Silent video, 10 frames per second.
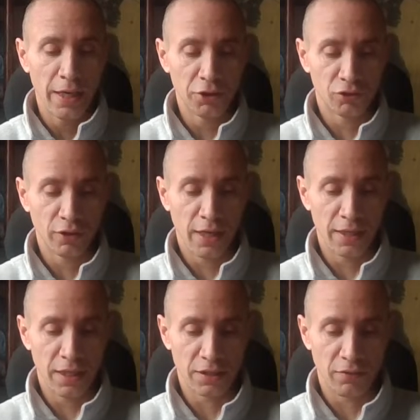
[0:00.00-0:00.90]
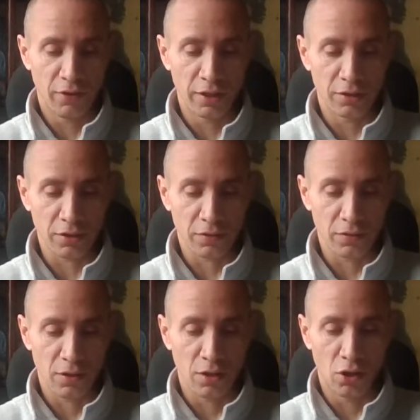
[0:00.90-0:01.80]
History then is a writ
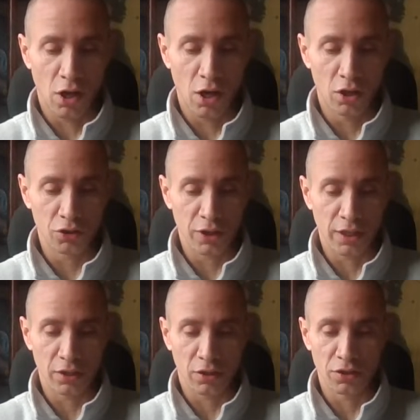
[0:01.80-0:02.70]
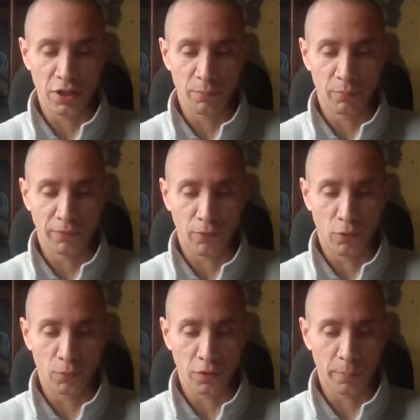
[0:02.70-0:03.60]
large in the contemporary
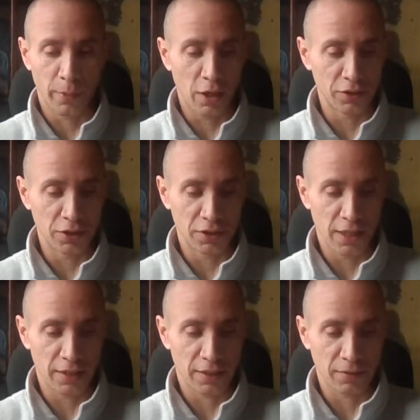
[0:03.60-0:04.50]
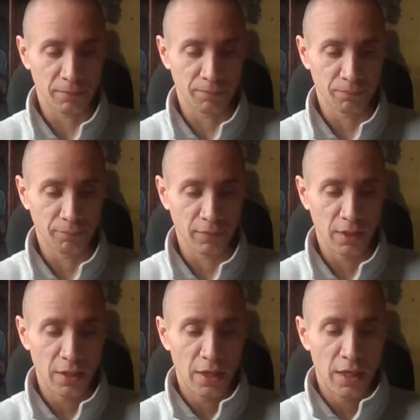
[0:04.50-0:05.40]
forms of the parties take.
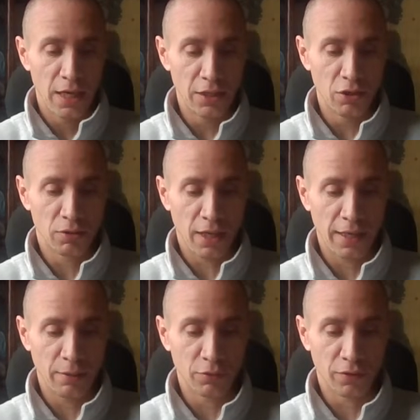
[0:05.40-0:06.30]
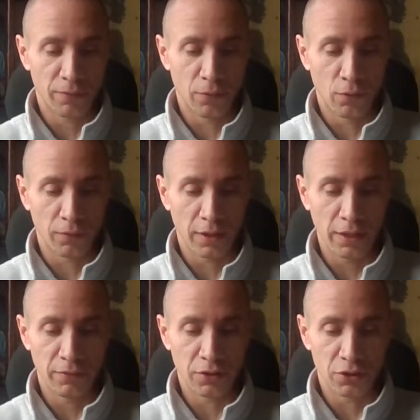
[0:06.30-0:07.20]
In the UK, it was a fourth
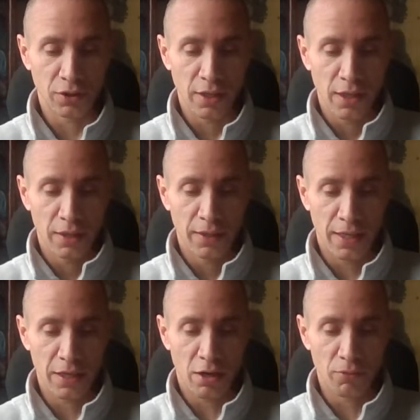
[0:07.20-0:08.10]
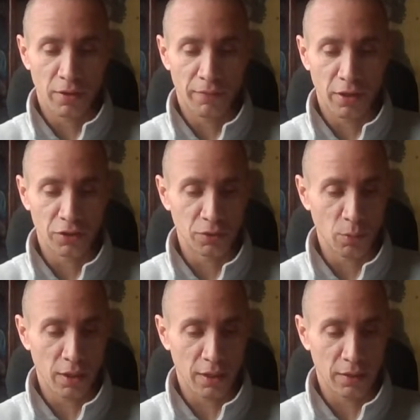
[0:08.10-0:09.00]
cleavage, that the owner
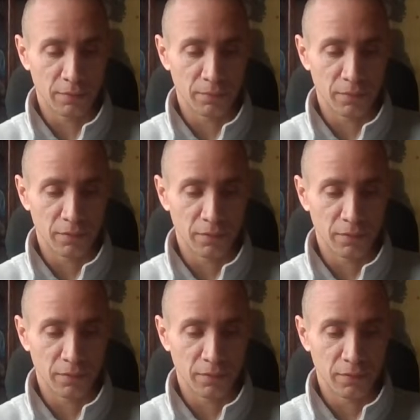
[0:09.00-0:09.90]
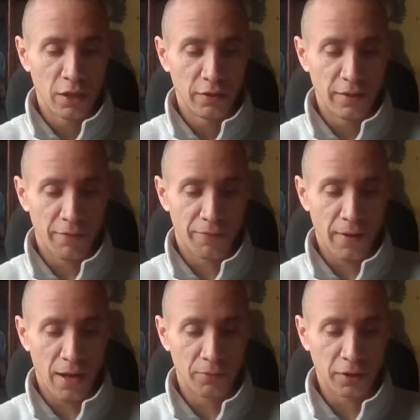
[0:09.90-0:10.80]
versus worker, that
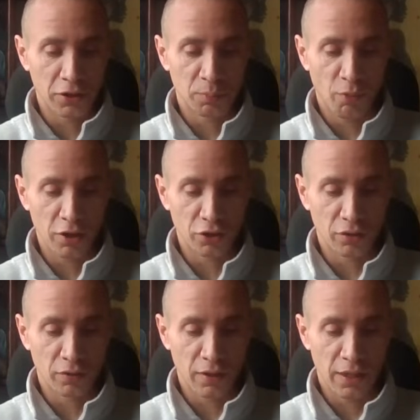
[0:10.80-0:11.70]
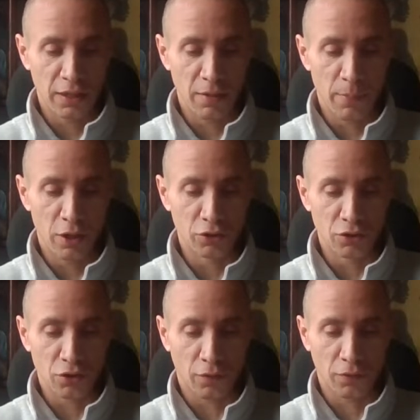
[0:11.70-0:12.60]
found expression in the
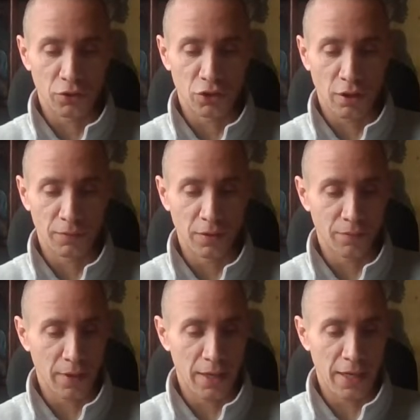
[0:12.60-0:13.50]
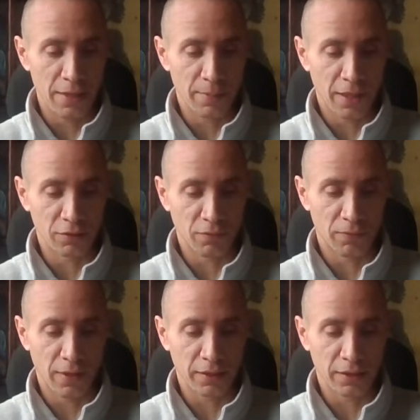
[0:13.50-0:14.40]
emergence of Conservative and Labour as
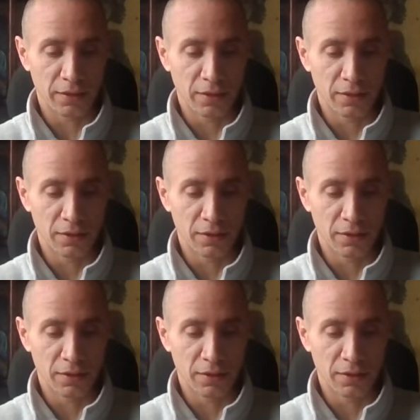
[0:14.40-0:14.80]
reflected